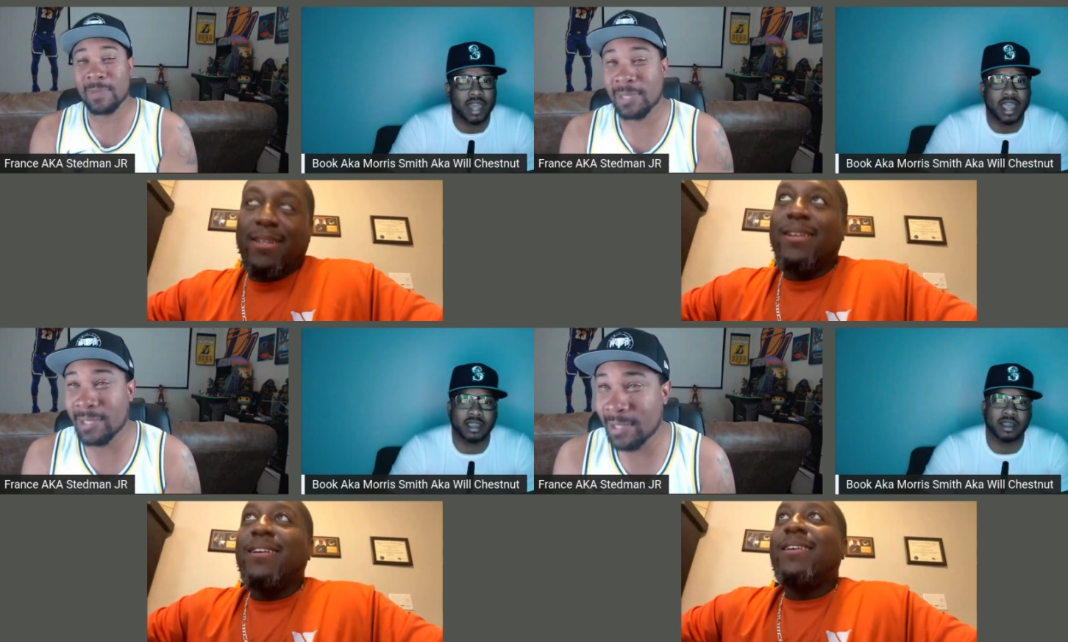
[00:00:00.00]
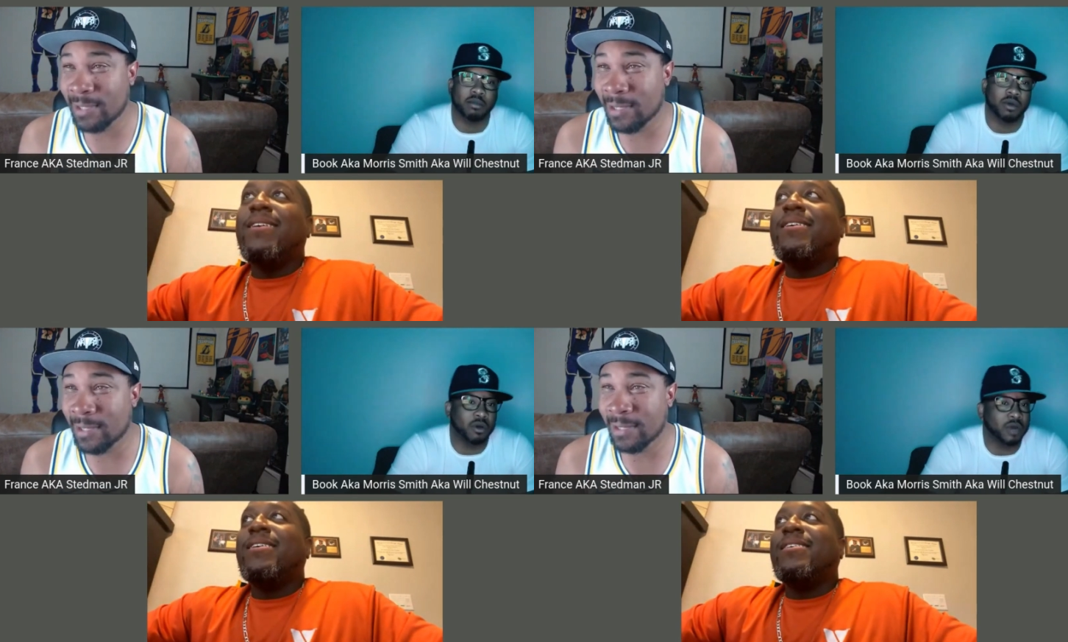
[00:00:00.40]
Speaker 1: Like, come
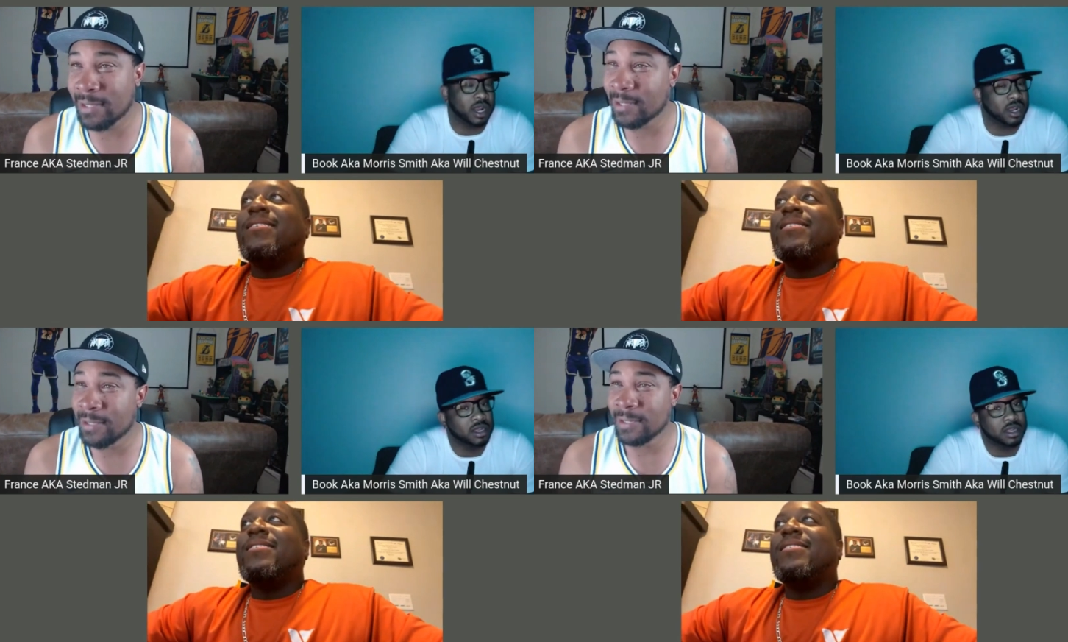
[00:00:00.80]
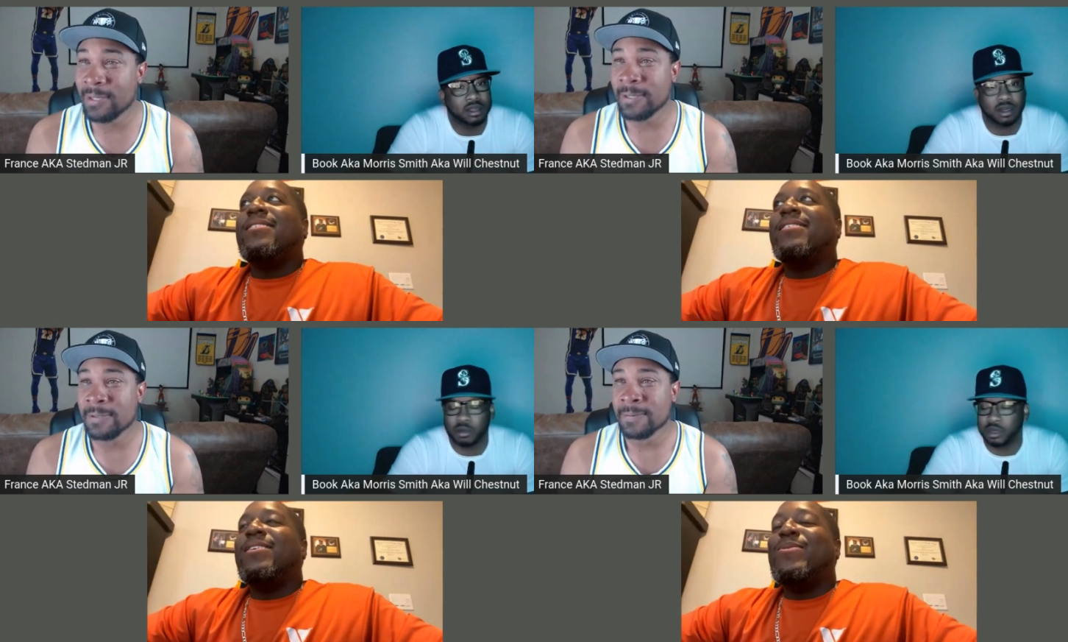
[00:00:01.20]
on now.
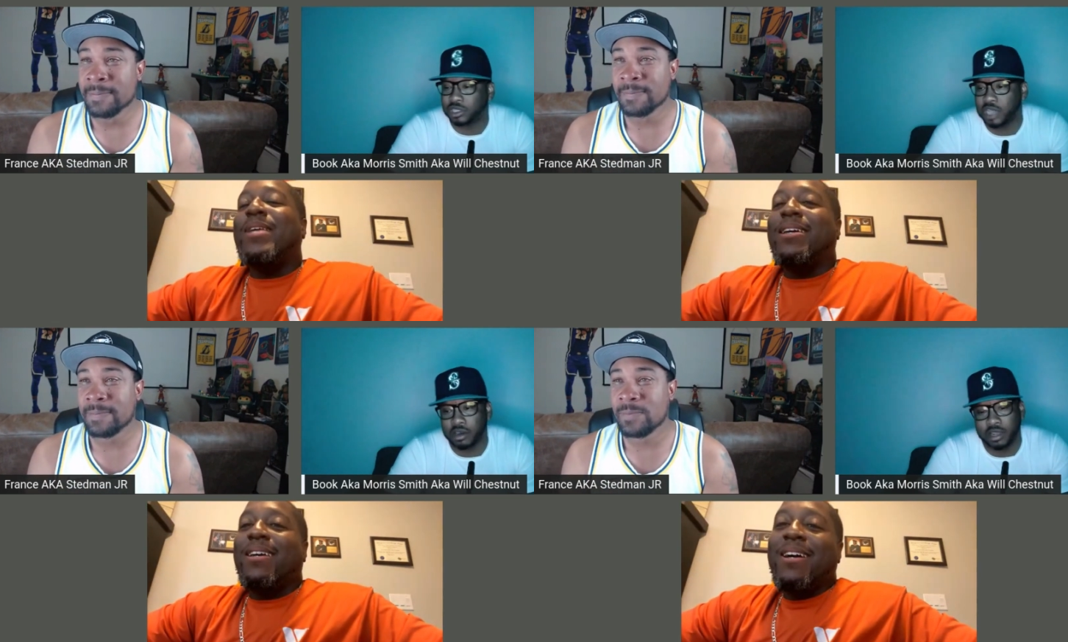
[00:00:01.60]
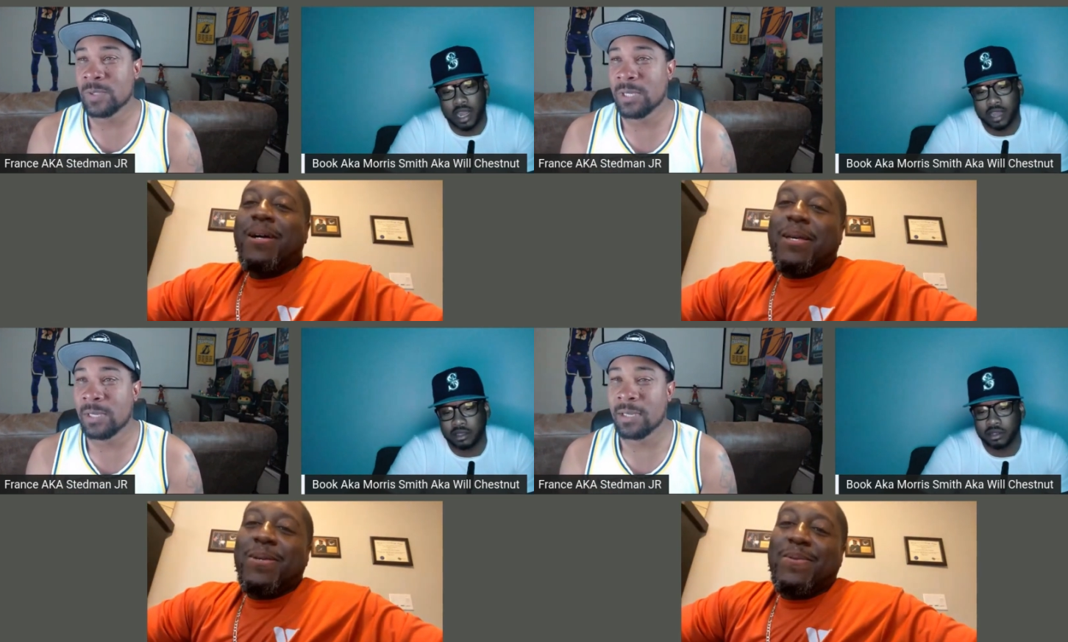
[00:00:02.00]
Come on, Saudi. Like, you,